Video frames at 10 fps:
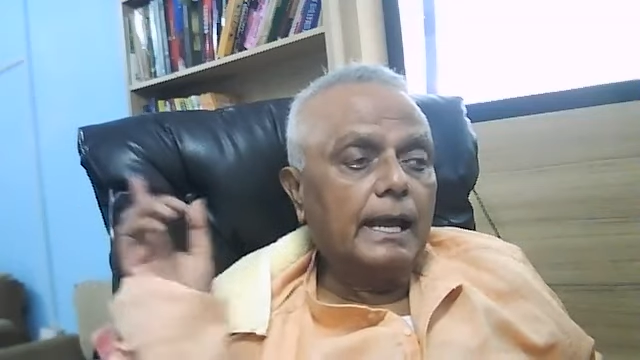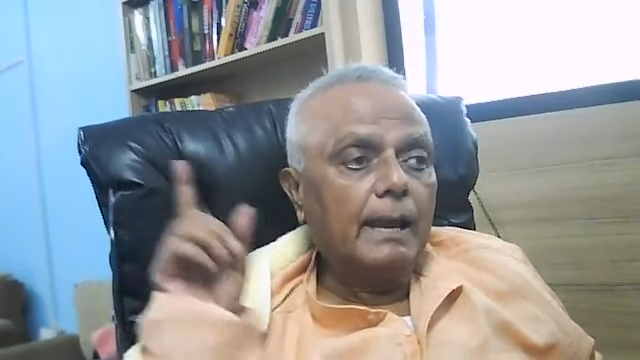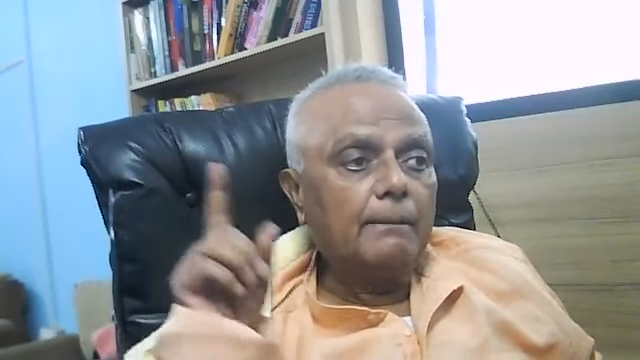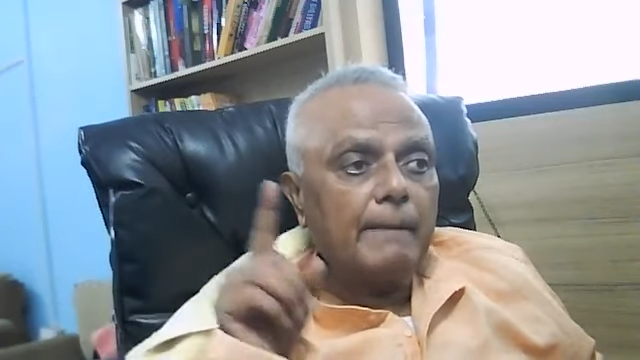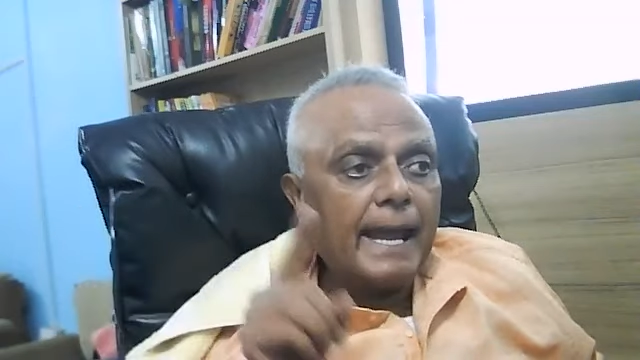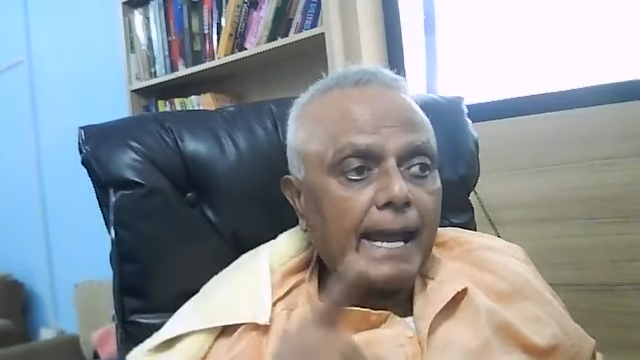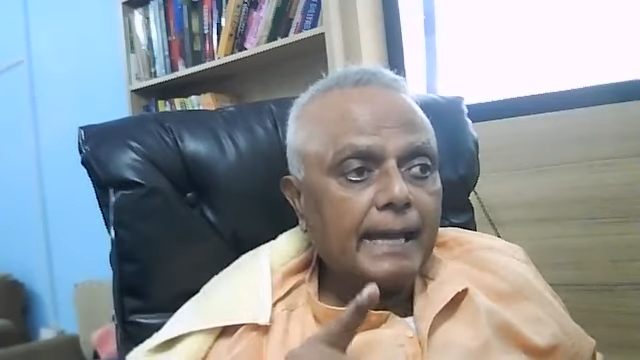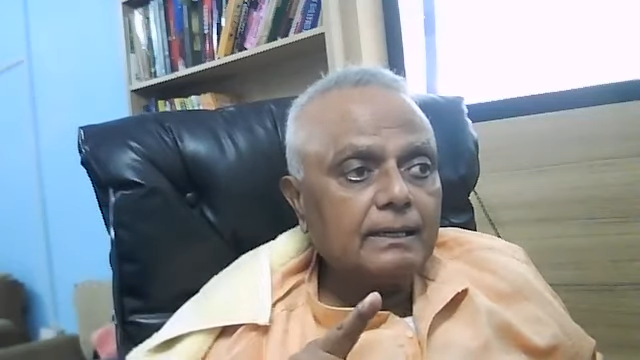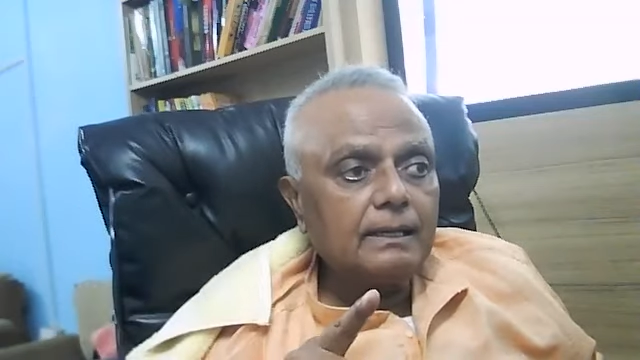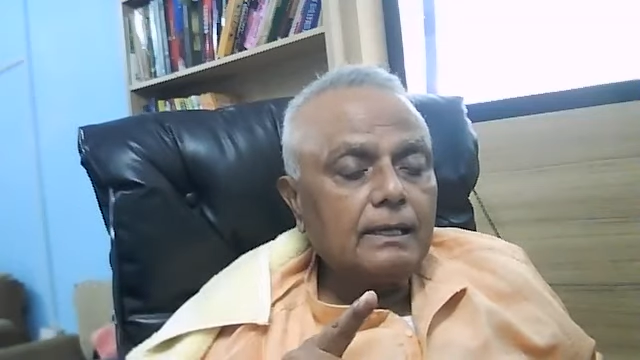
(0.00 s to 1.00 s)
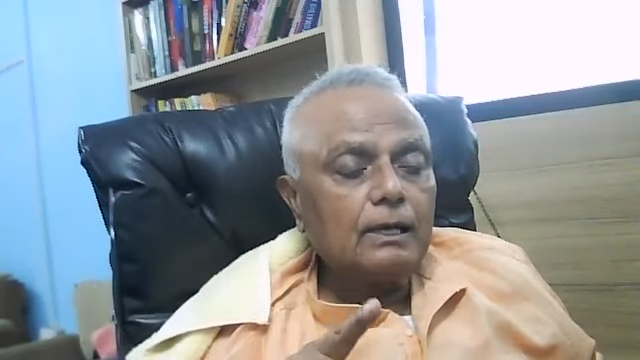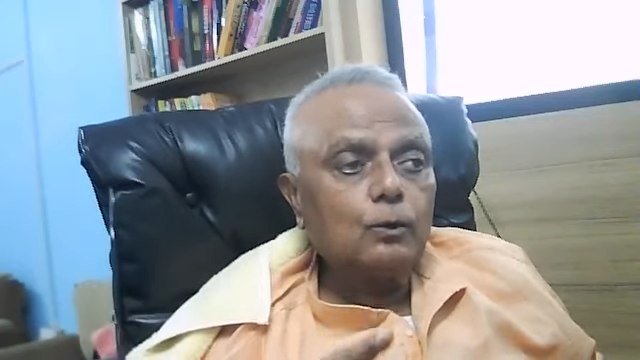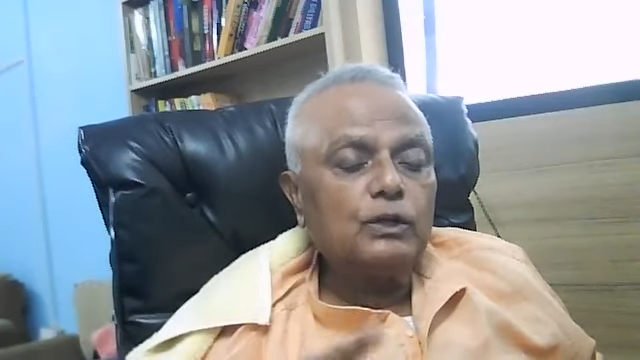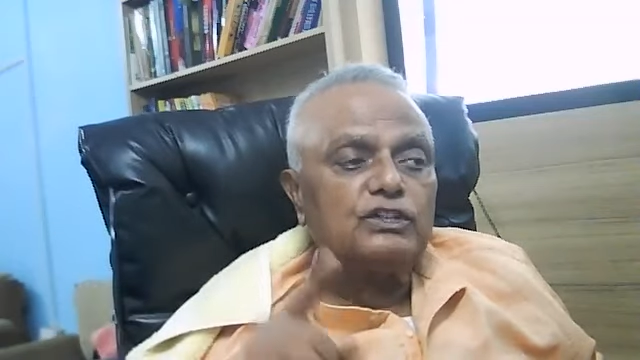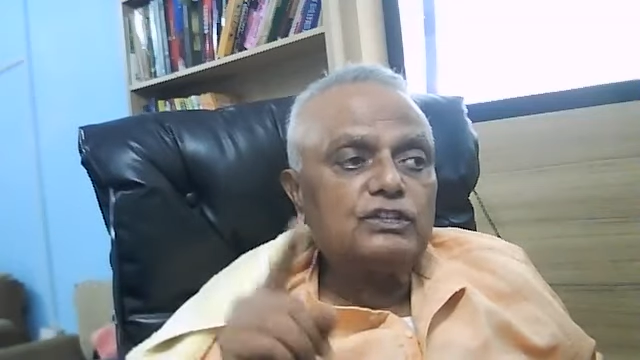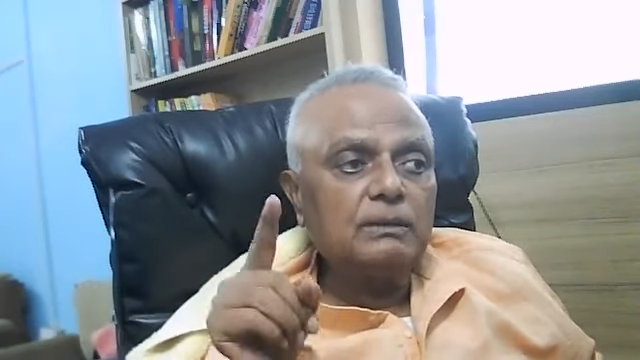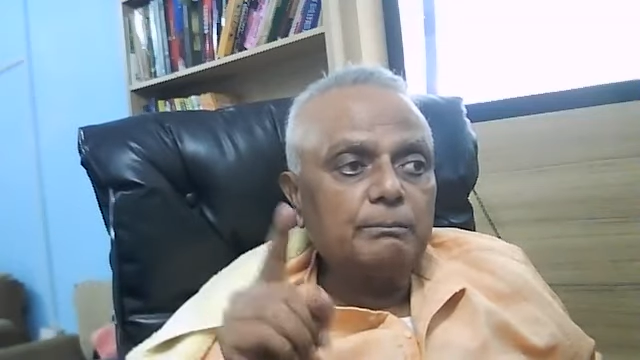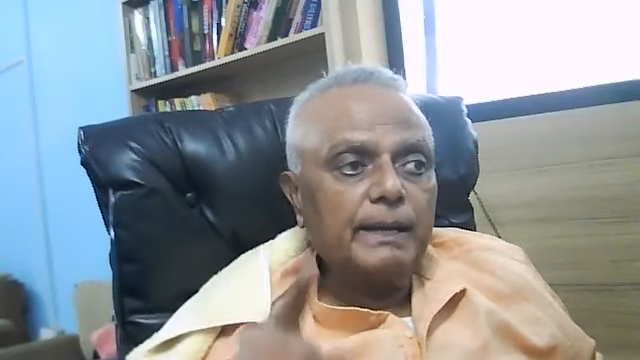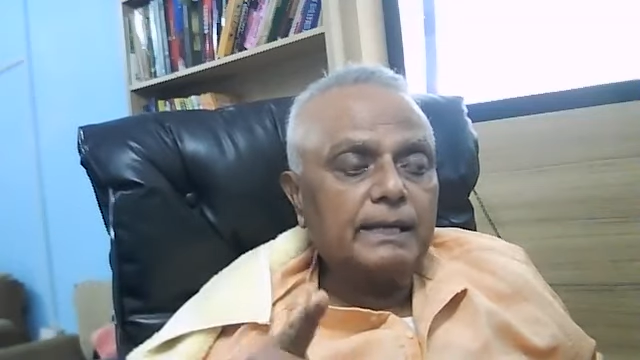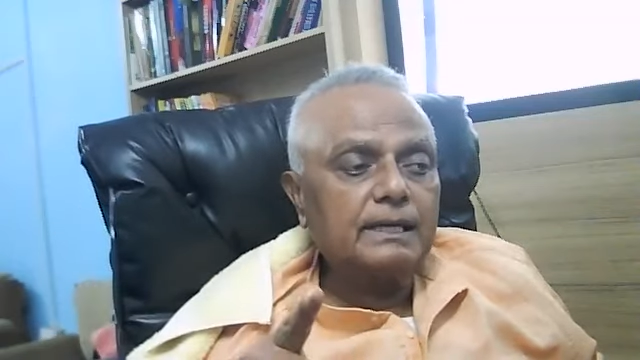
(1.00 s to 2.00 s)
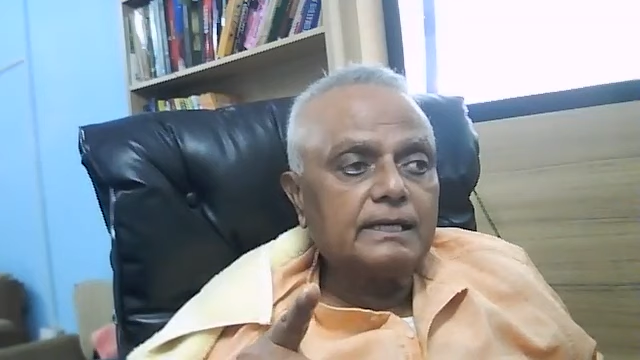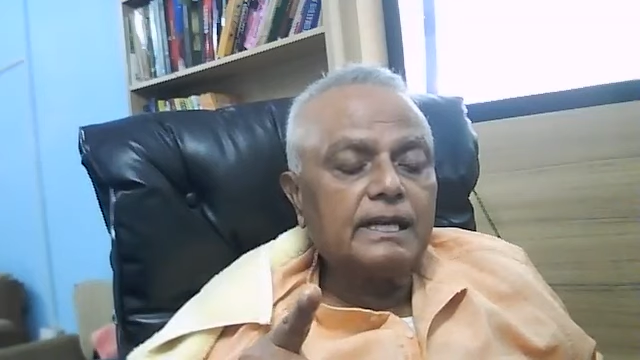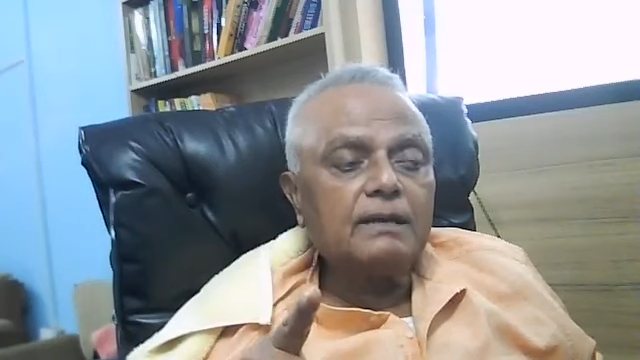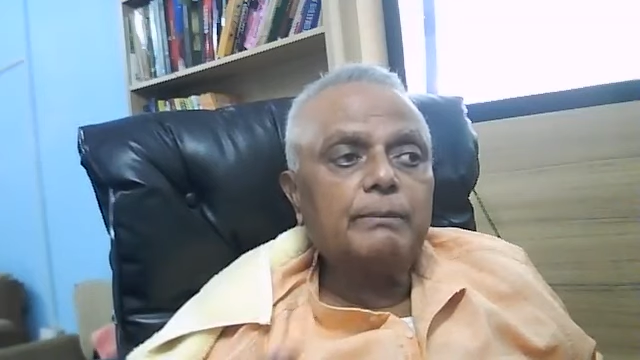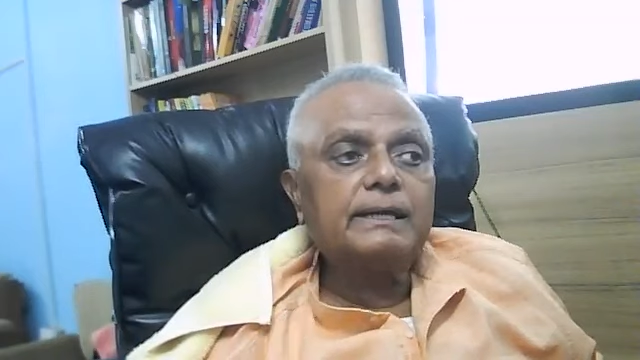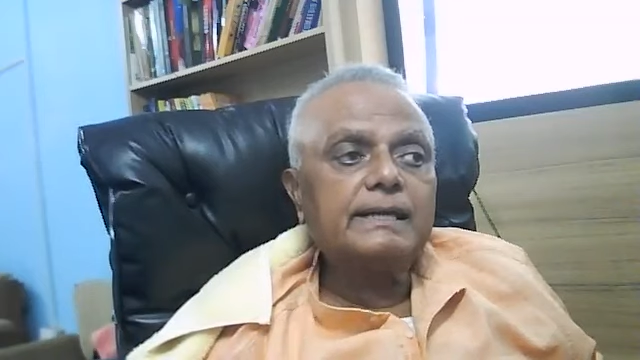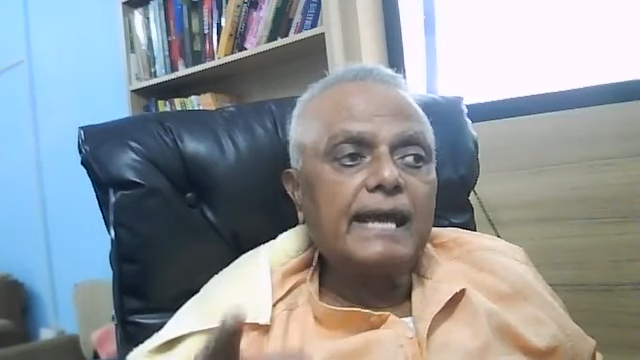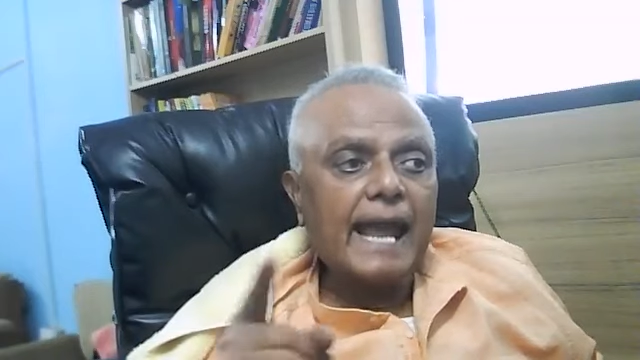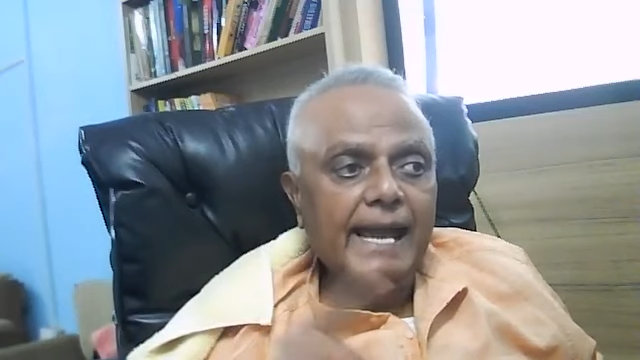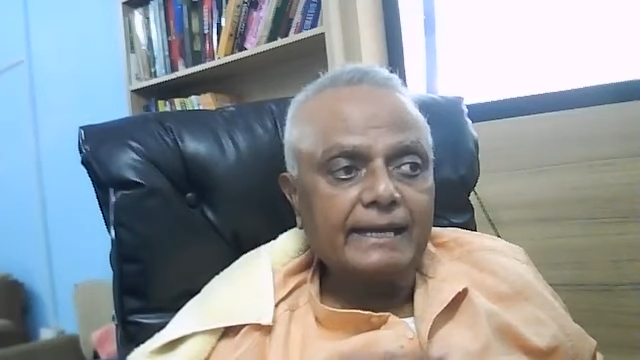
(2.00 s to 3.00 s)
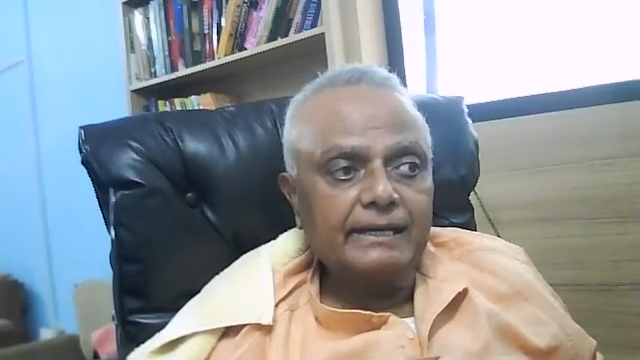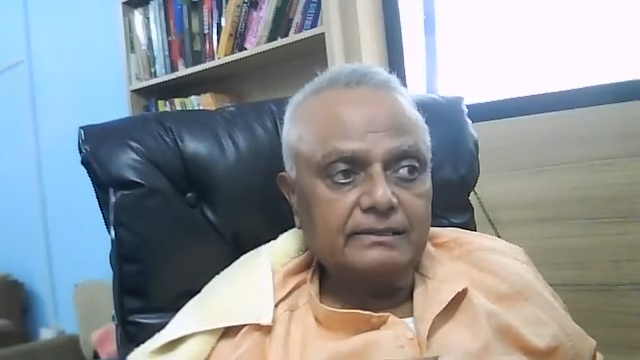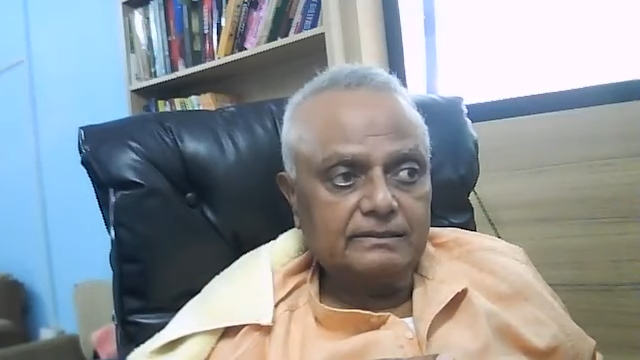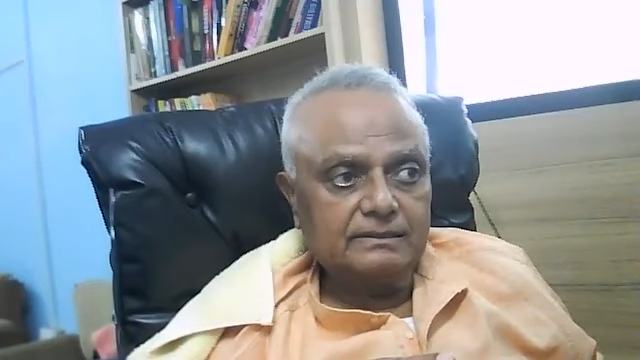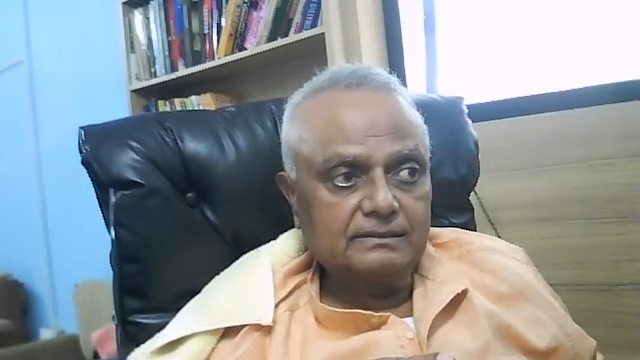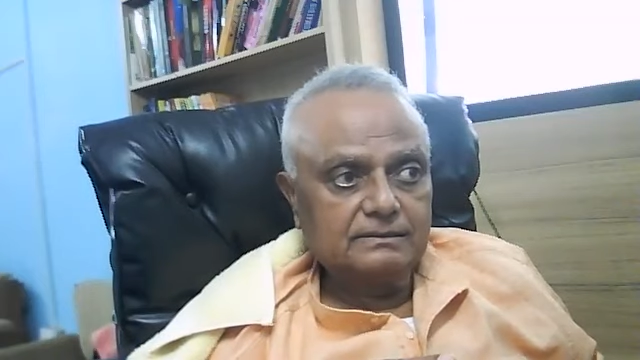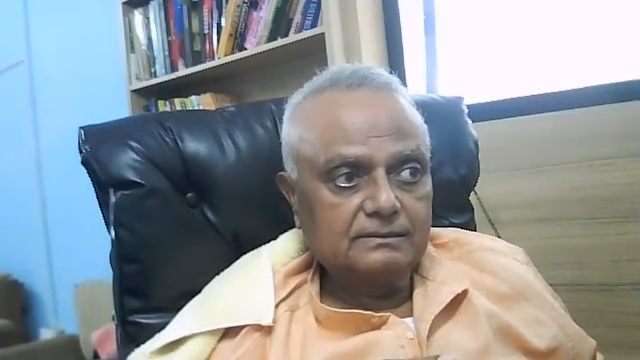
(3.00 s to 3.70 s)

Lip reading: A man who is sympathetic but angered.